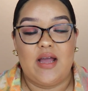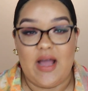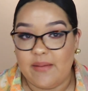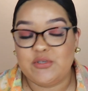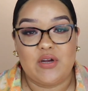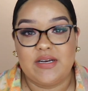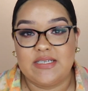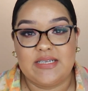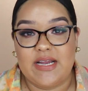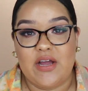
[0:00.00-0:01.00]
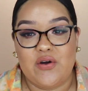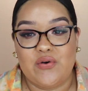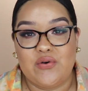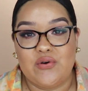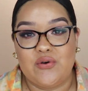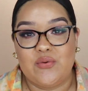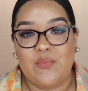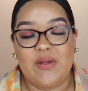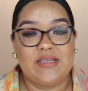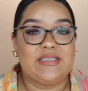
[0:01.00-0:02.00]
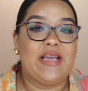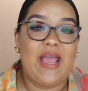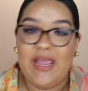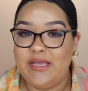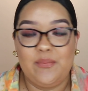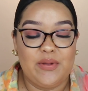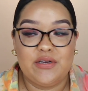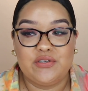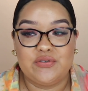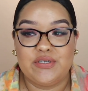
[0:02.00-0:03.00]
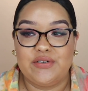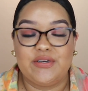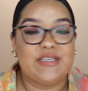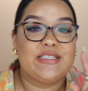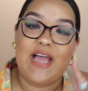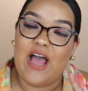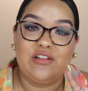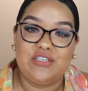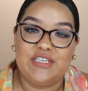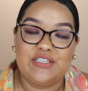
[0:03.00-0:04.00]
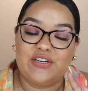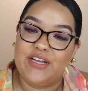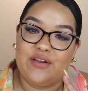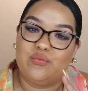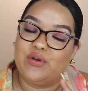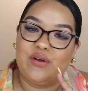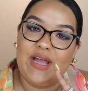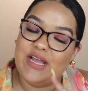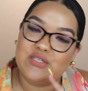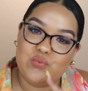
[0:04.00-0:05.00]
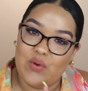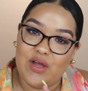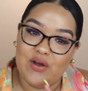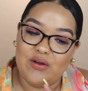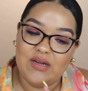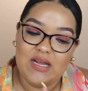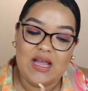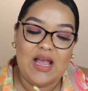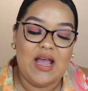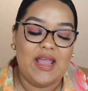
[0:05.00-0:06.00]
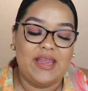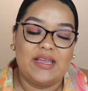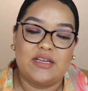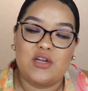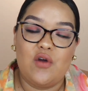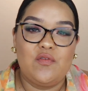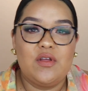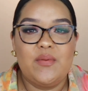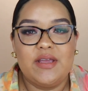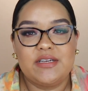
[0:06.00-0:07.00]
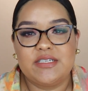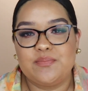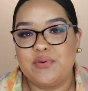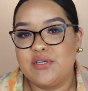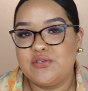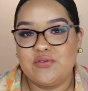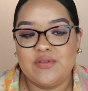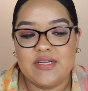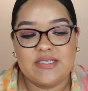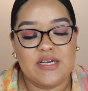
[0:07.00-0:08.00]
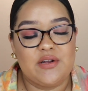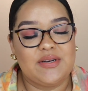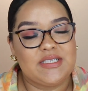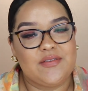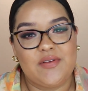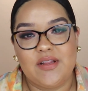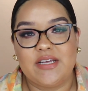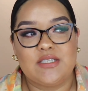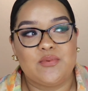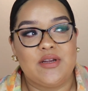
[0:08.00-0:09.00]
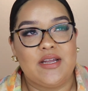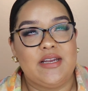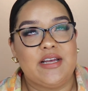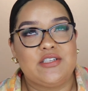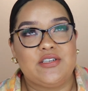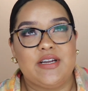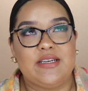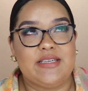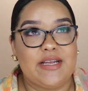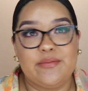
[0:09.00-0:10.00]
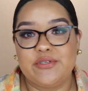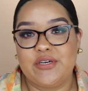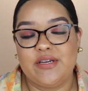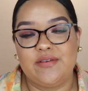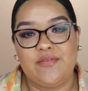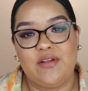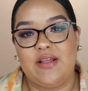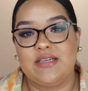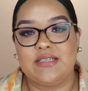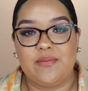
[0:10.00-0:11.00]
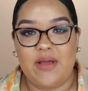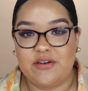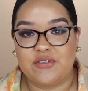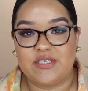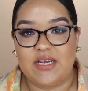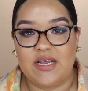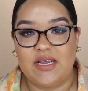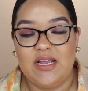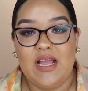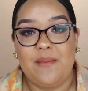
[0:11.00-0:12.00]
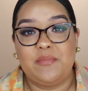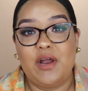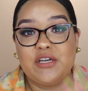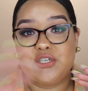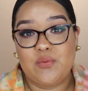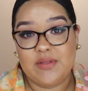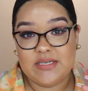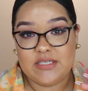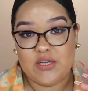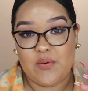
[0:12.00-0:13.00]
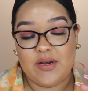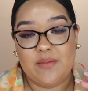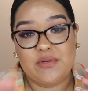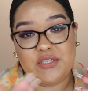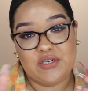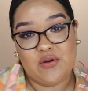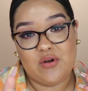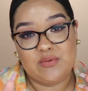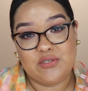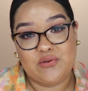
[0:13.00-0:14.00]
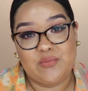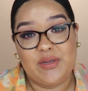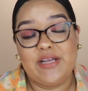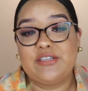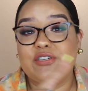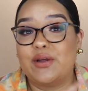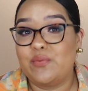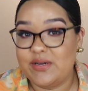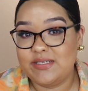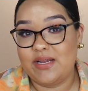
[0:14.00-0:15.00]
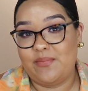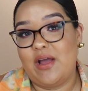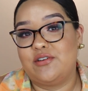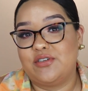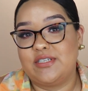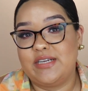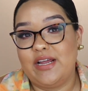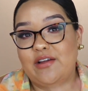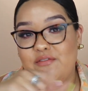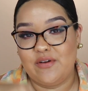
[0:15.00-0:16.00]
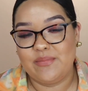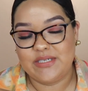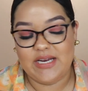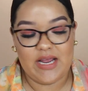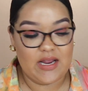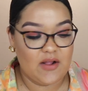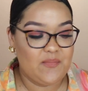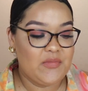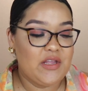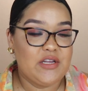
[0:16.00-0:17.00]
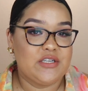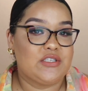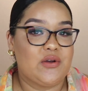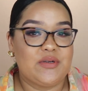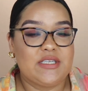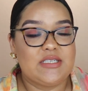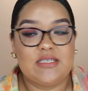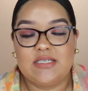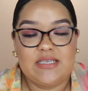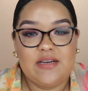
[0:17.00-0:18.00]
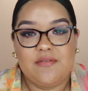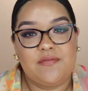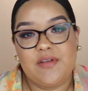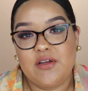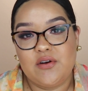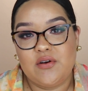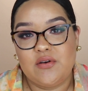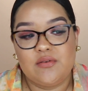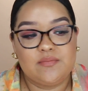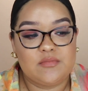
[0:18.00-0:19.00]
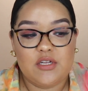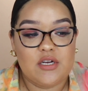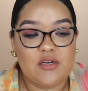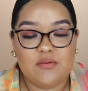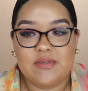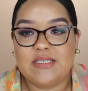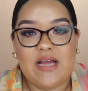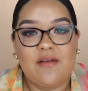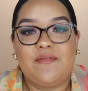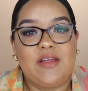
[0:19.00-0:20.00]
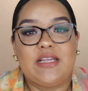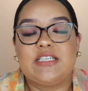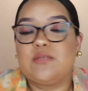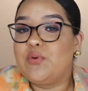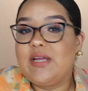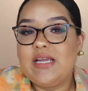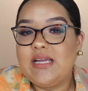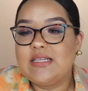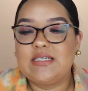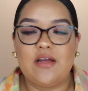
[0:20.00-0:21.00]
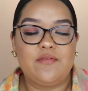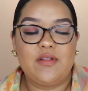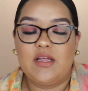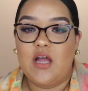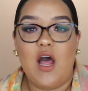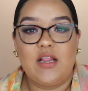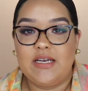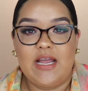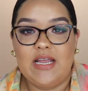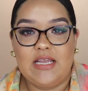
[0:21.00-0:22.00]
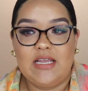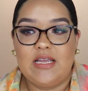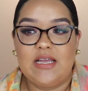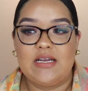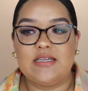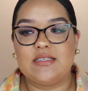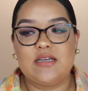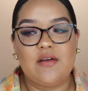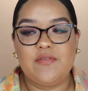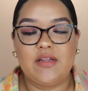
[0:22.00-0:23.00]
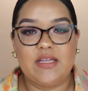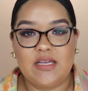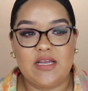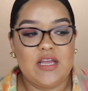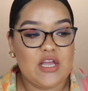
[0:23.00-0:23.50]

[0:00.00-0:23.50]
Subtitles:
I'm trying to stay at home. Take your Benadryl, because the allergies are getting real as well. And hopefully we can just push through this. I know it doesn't feel like spring, and yesterday damn sure didn't feel like St. Patrick's Day. Not sure when this is going up. Should go up soon. But yesterday was St. Patrick's Day from today. So it just didn't feel, you know, it's not feeling springy, it's not feeling holiday-y, and it's not feeling,